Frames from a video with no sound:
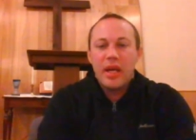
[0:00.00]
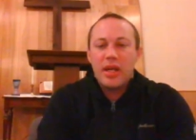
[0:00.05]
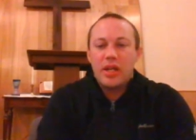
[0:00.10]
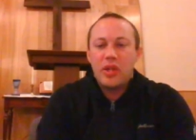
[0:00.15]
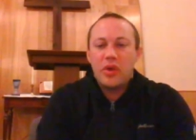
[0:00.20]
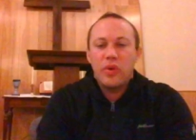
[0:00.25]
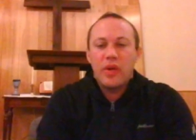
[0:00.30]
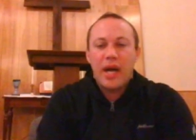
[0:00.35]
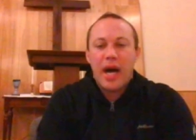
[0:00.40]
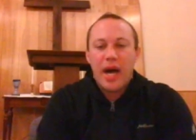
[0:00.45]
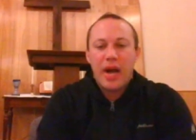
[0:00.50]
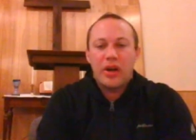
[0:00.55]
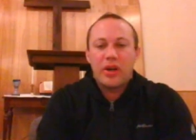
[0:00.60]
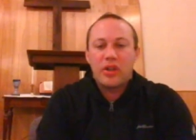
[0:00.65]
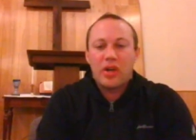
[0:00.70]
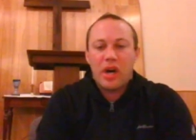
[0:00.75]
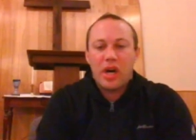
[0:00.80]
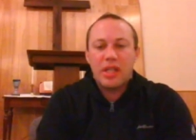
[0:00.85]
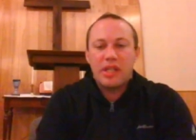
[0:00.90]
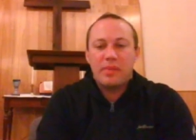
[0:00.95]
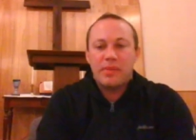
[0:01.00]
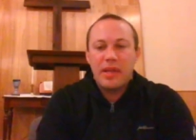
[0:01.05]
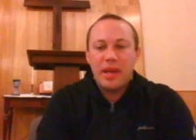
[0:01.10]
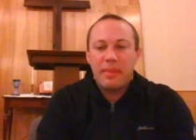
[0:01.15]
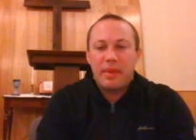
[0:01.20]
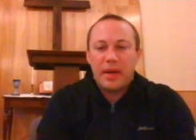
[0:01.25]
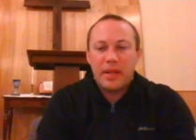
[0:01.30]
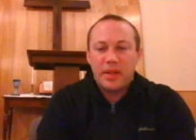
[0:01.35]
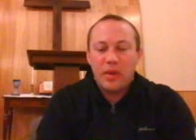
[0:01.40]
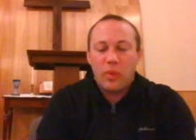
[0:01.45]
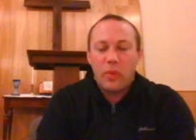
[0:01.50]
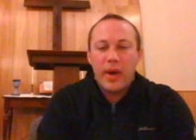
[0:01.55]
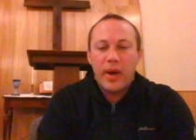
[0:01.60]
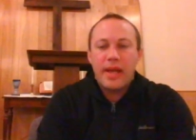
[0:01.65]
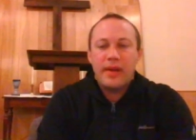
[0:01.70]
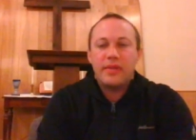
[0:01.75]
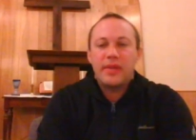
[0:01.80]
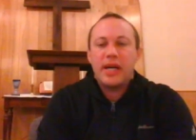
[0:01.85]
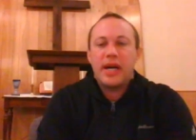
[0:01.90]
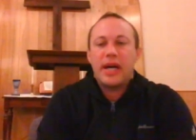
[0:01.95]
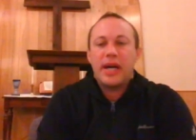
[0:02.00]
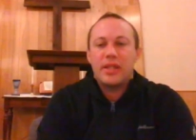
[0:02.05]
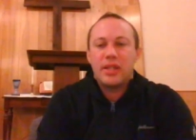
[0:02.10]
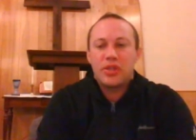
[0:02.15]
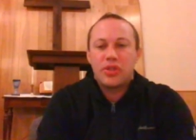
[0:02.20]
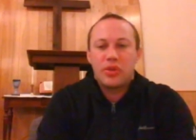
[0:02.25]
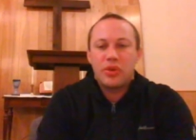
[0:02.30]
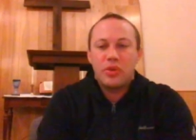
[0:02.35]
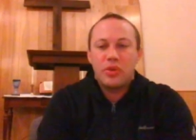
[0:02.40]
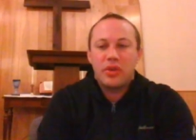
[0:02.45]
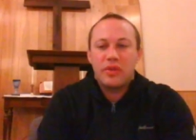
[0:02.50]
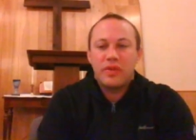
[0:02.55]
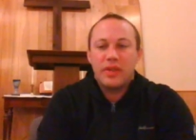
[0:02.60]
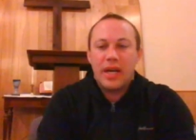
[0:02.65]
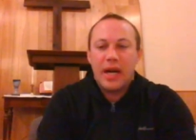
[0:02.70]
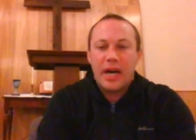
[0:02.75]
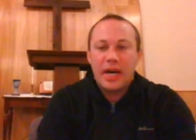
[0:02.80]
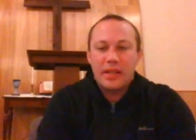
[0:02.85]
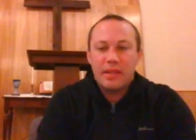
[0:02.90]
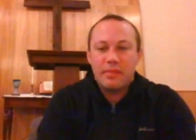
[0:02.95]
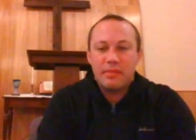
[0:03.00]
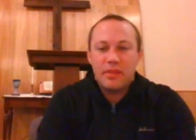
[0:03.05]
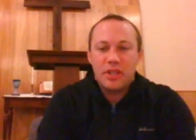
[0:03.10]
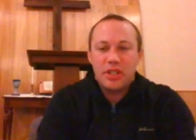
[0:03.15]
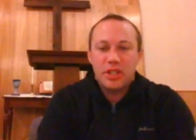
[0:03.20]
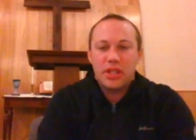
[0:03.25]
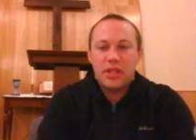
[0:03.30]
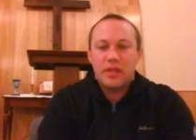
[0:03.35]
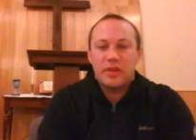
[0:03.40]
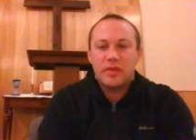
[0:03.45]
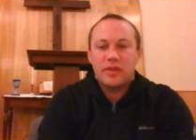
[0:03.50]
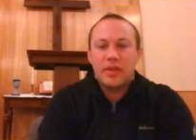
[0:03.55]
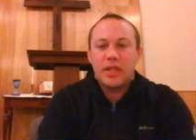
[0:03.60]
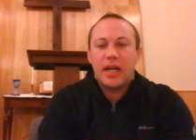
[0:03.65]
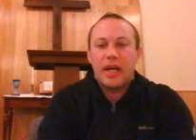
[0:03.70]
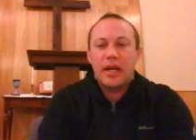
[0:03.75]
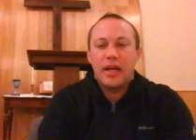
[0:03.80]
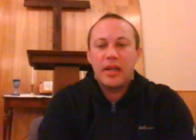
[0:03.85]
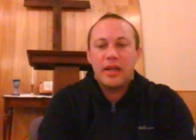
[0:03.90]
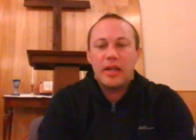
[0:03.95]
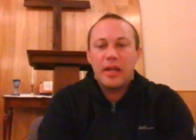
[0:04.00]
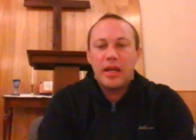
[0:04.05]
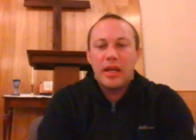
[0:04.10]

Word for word: you and i are called to be about the way of god the truth of god the mission of god